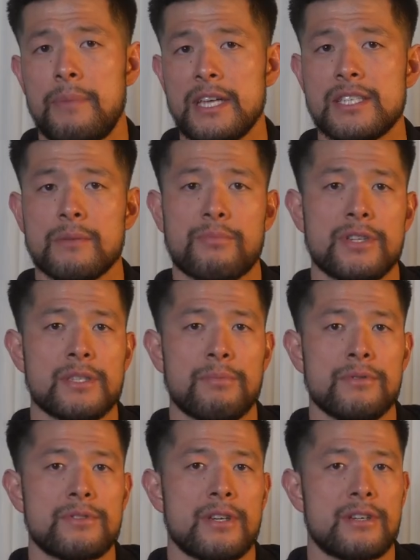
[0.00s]
basic
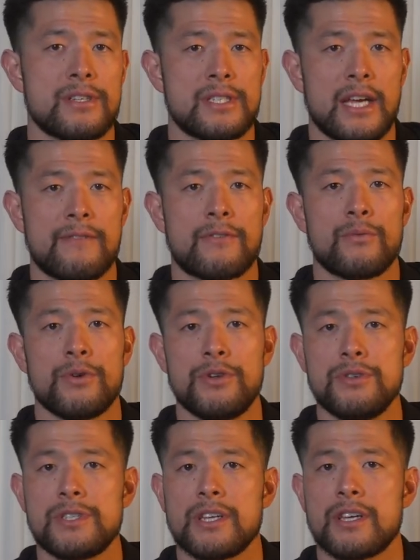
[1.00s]
principle to understand for
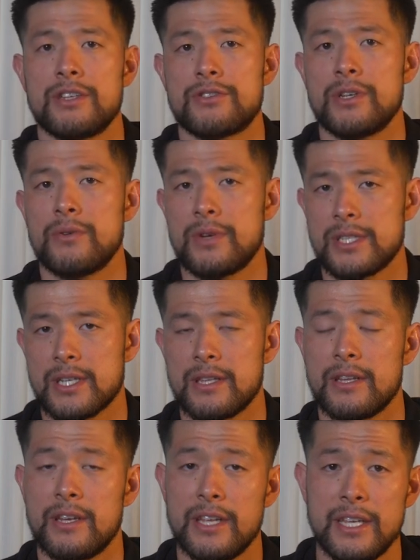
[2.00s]
reducing injury risk in
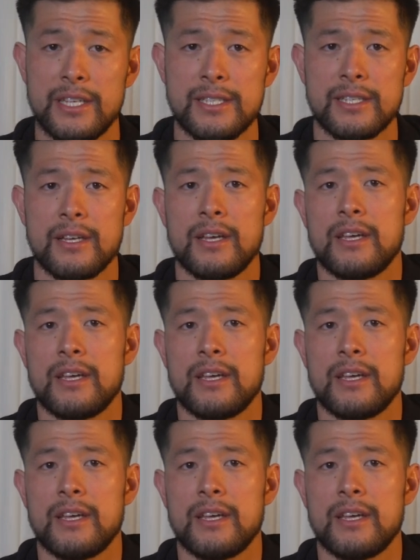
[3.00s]
the knees